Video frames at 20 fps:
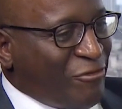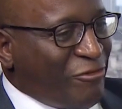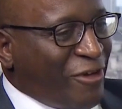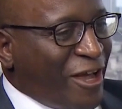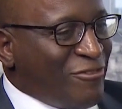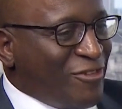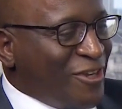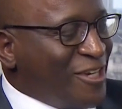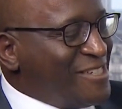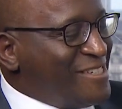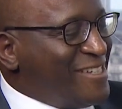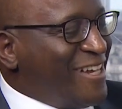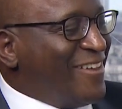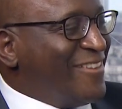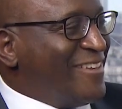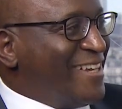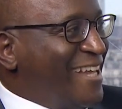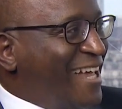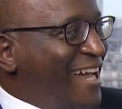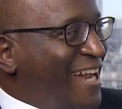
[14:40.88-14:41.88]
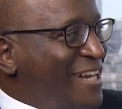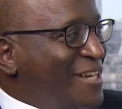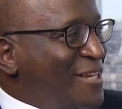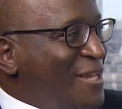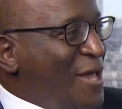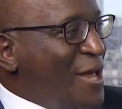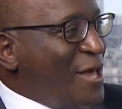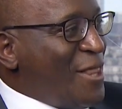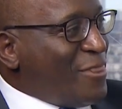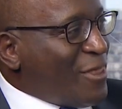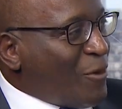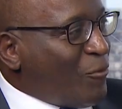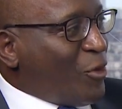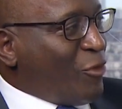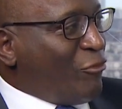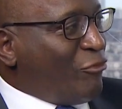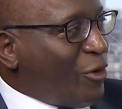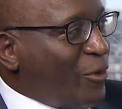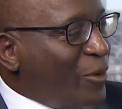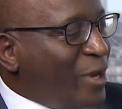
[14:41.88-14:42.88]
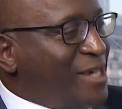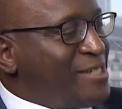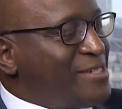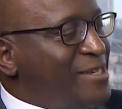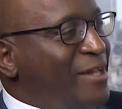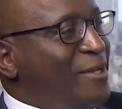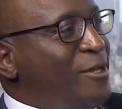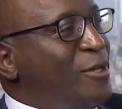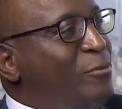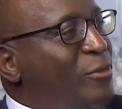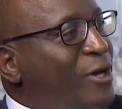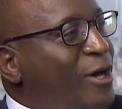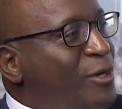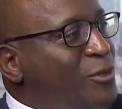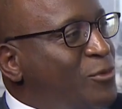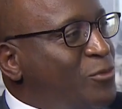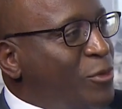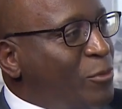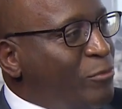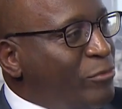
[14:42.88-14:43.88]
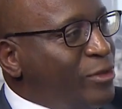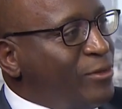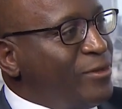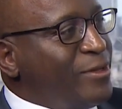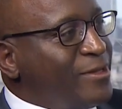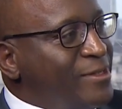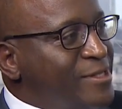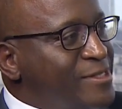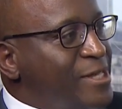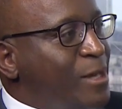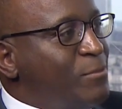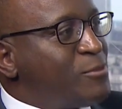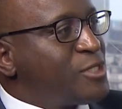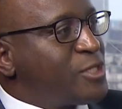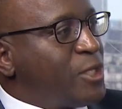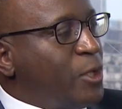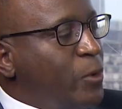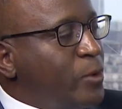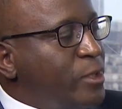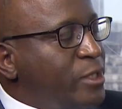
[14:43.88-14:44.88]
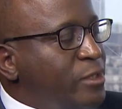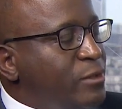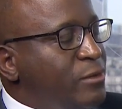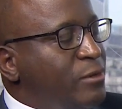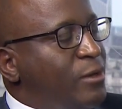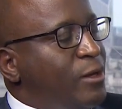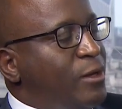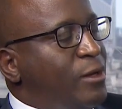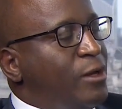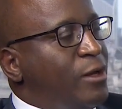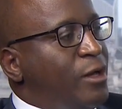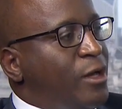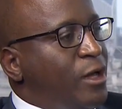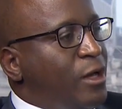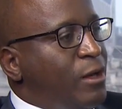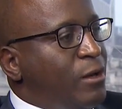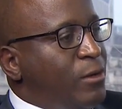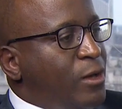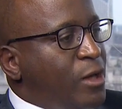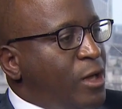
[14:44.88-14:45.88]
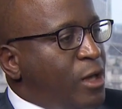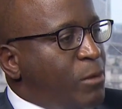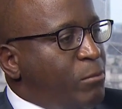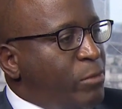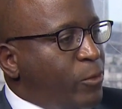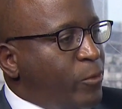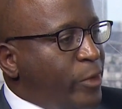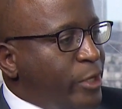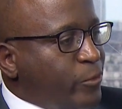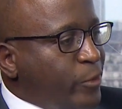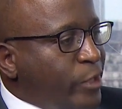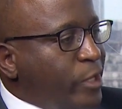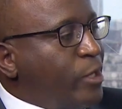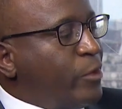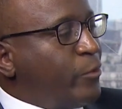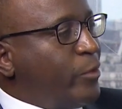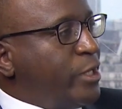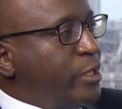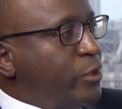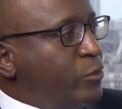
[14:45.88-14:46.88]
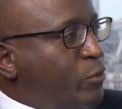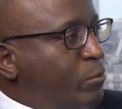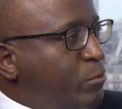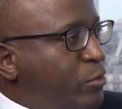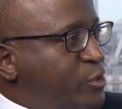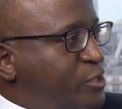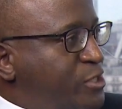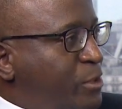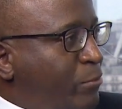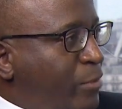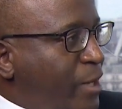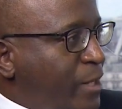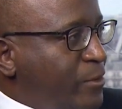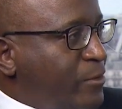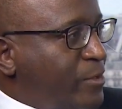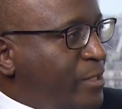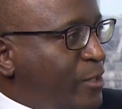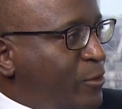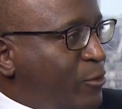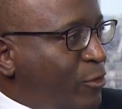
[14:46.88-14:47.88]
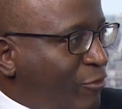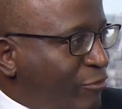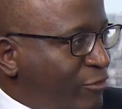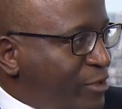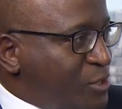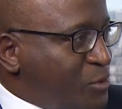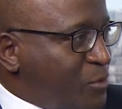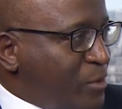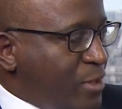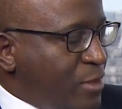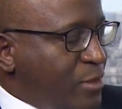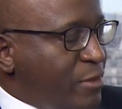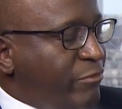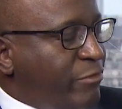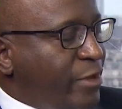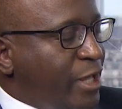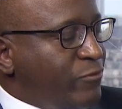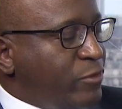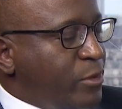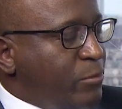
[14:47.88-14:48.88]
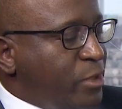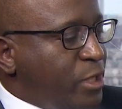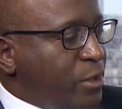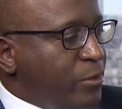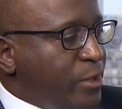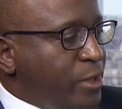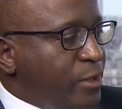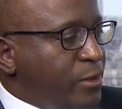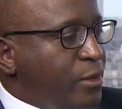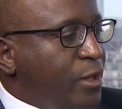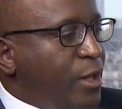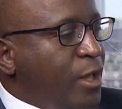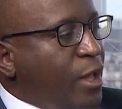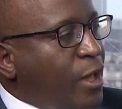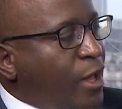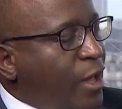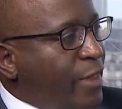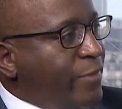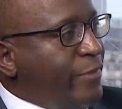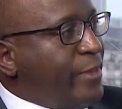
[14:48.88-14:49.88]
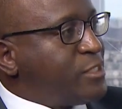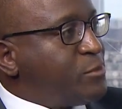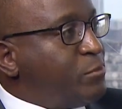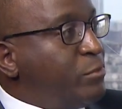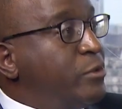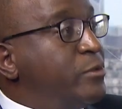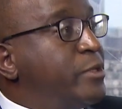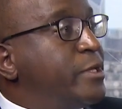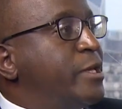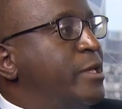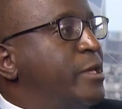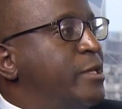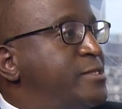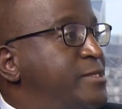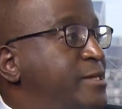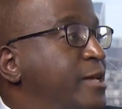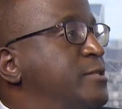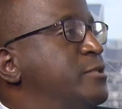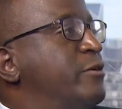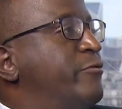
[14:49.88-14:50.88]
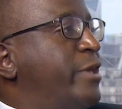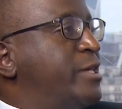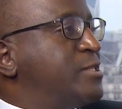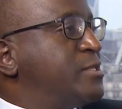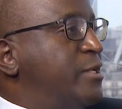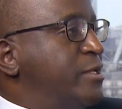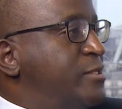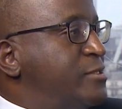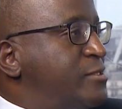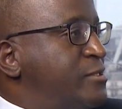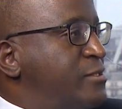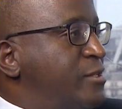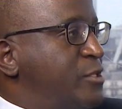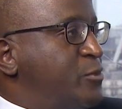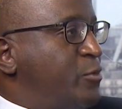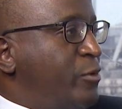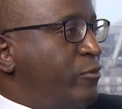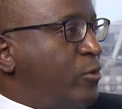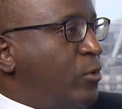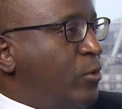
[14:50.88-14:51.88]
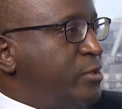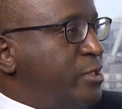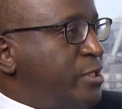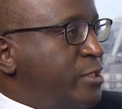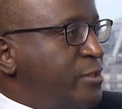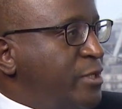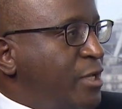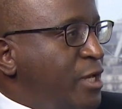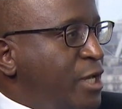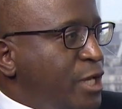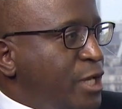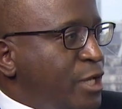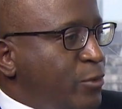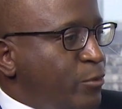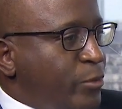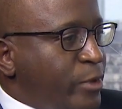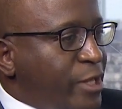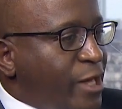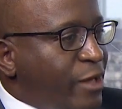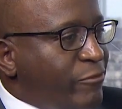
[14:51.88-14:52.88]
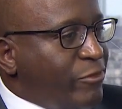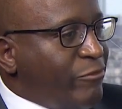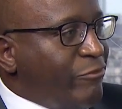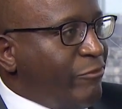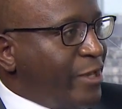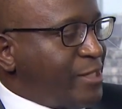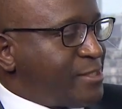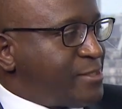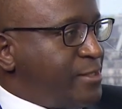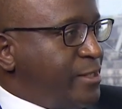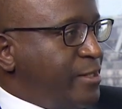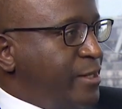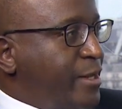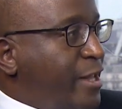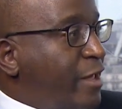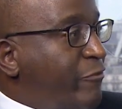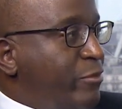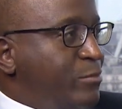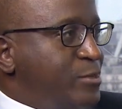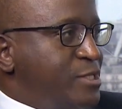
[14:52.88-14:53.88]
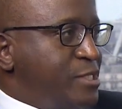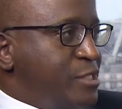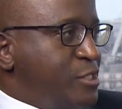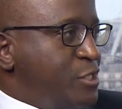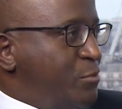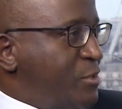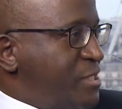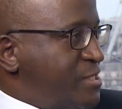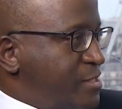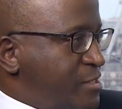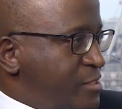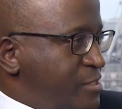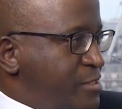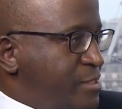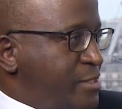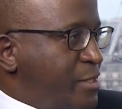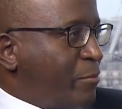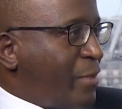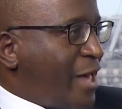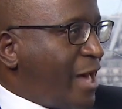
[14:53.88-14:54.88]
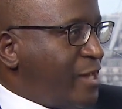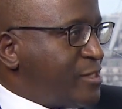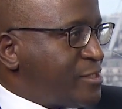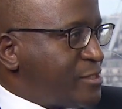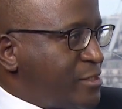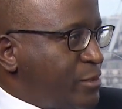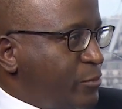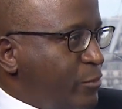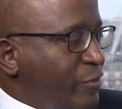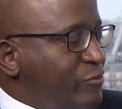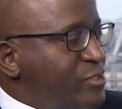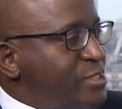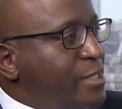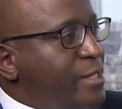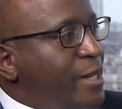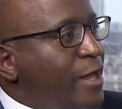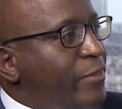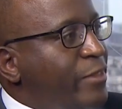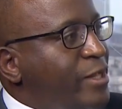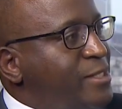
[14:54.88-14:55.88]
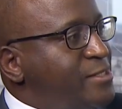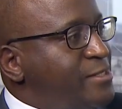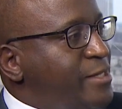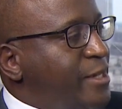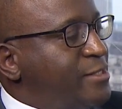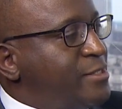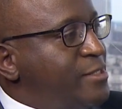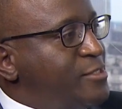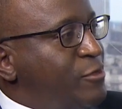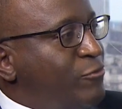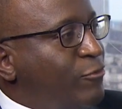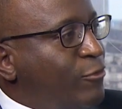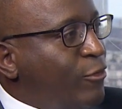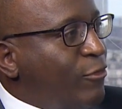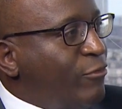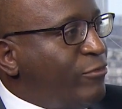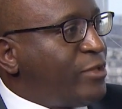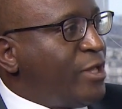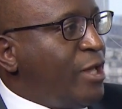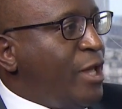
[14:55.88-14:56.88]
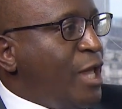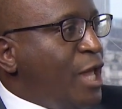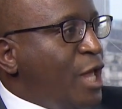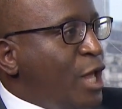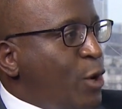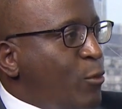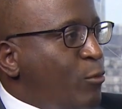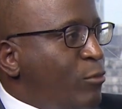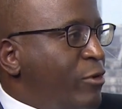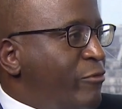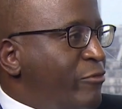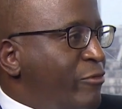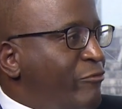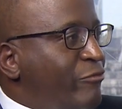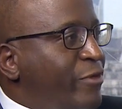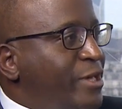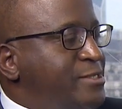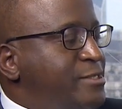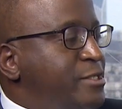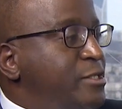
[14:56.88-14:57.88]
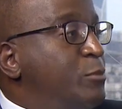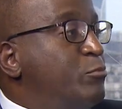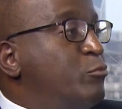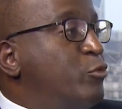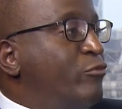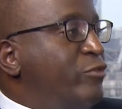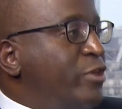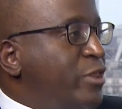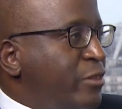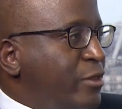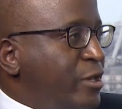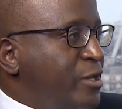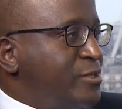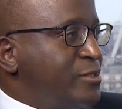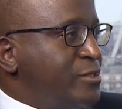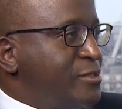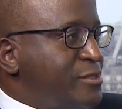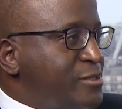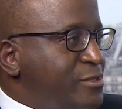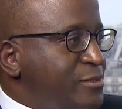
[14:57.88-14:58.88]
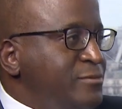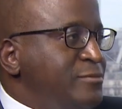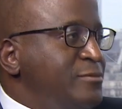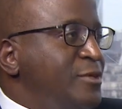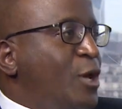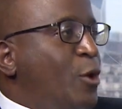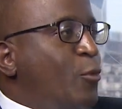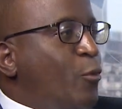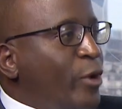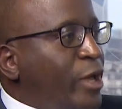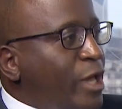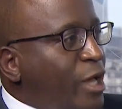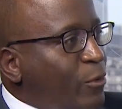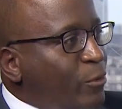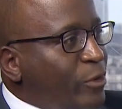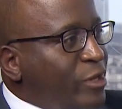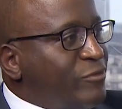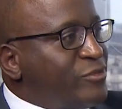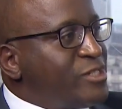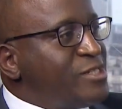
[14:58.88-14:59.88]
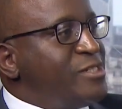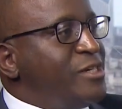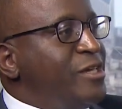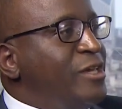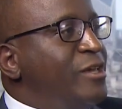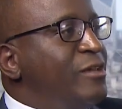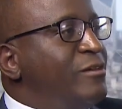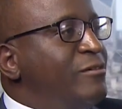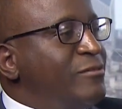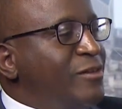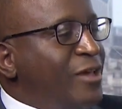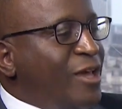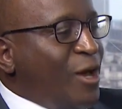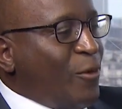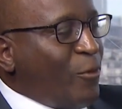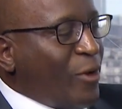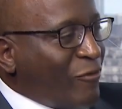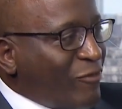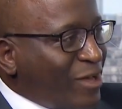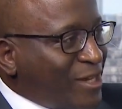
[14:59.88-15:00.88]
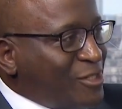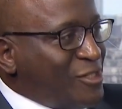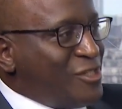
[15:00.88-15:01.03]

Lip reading: 5 years down the line, that we're very excited about, we're building this up slowly, but when we are ready, we'll push the button on it. Hopefully it's within the five-year period, and that's building a center of excellence, as we've called it. We have invested in FMCG businesses in the past. We have seen how that sector has evolved. We have invested in movie theaters where we have seen We have had to